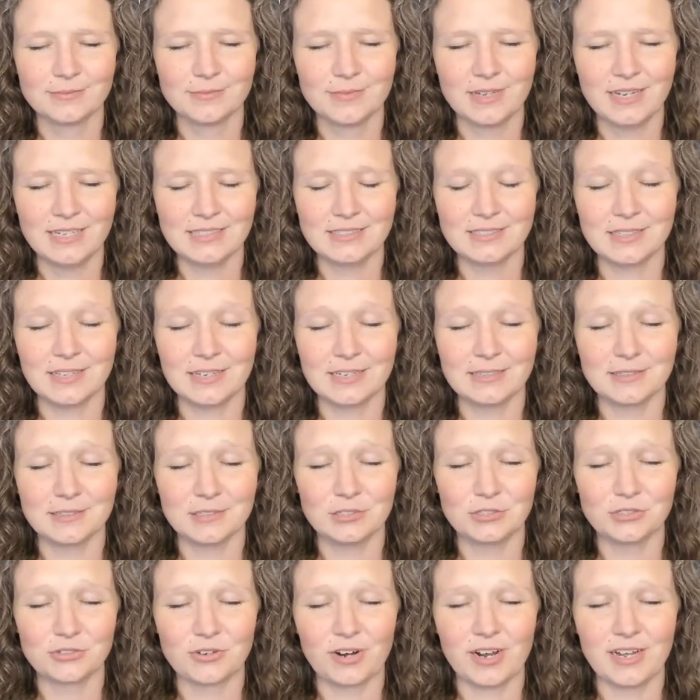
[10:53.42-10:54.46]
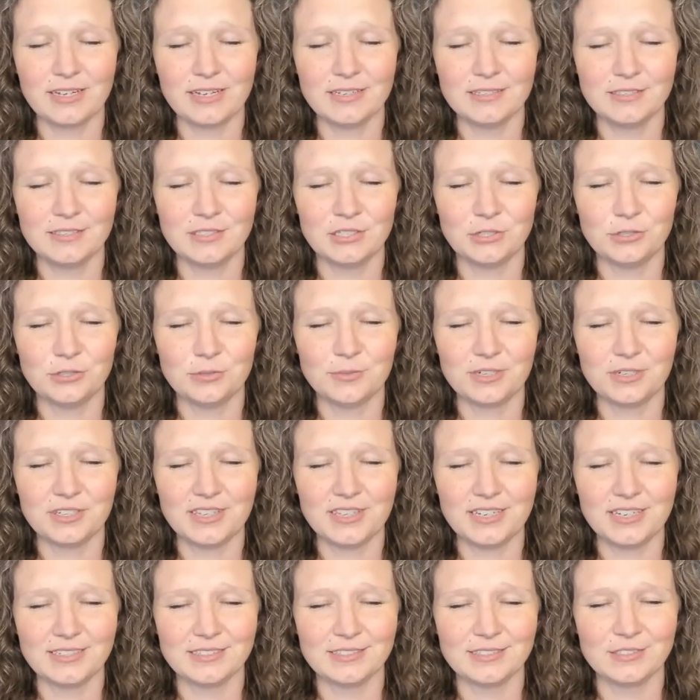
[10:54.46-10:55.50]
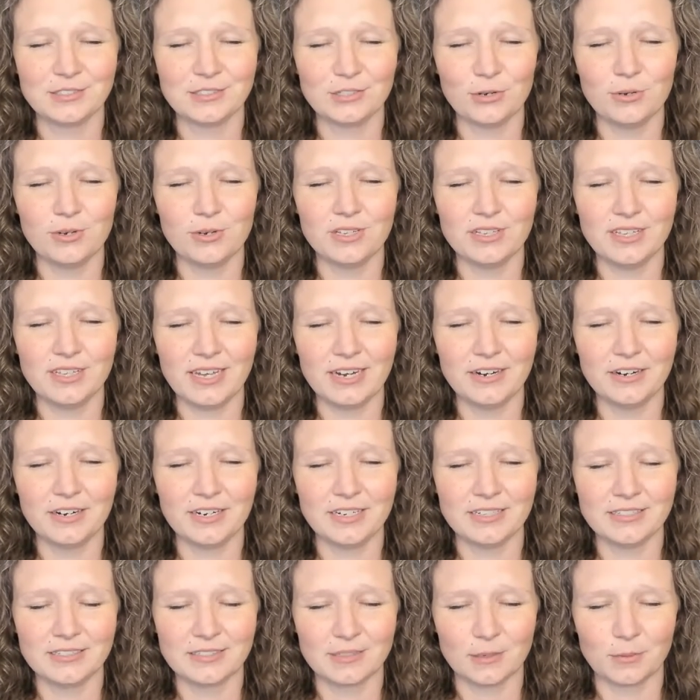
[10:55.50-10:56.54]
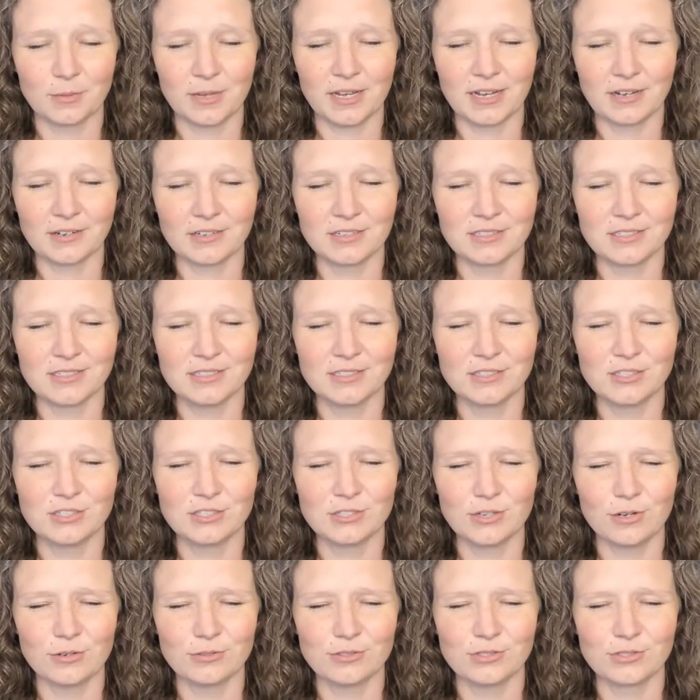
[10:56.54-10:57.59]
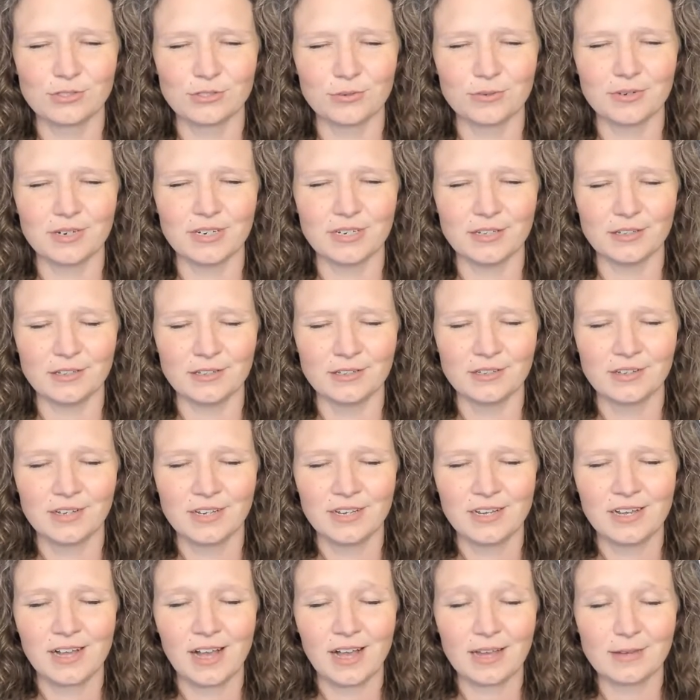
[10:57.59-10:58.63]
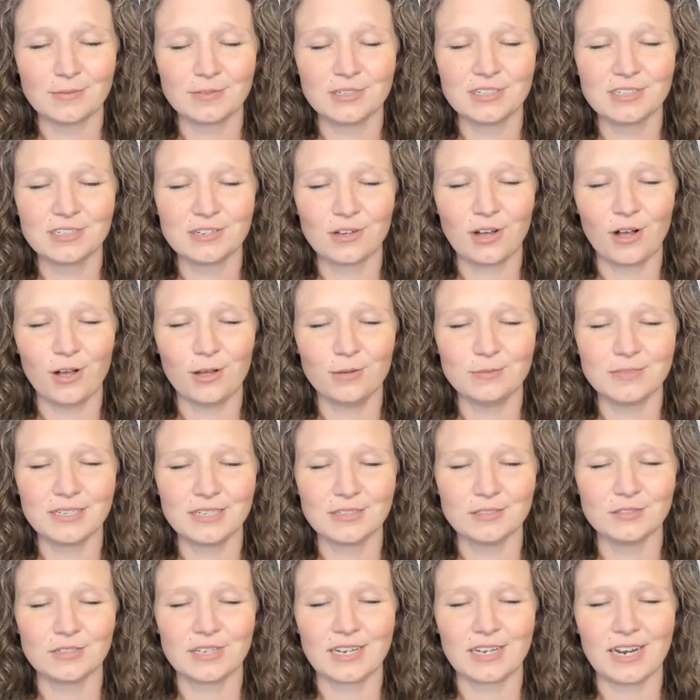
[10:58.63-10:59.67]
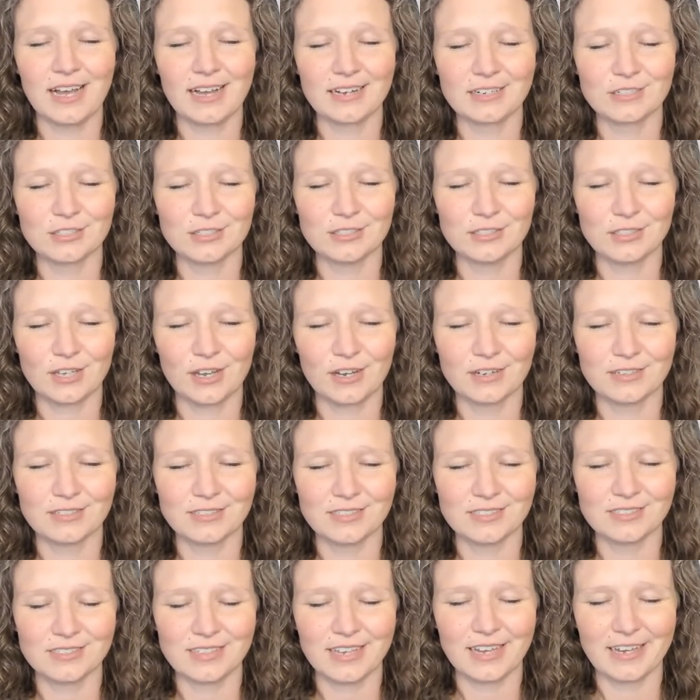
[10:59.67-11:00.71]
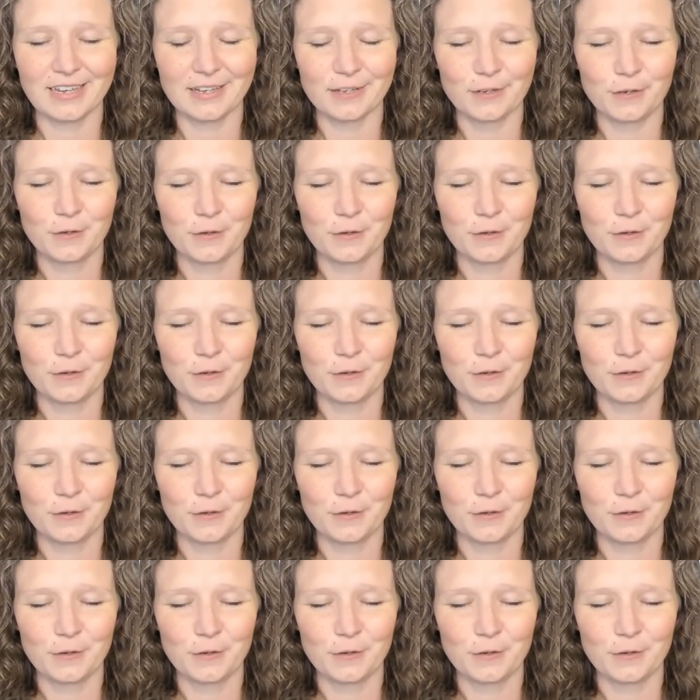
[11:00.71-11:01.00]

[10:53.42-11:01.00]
It's like the driest humor that is so hilarious somehow because it's so surreal. I'm gonna calm down so I can actually talk to this guy.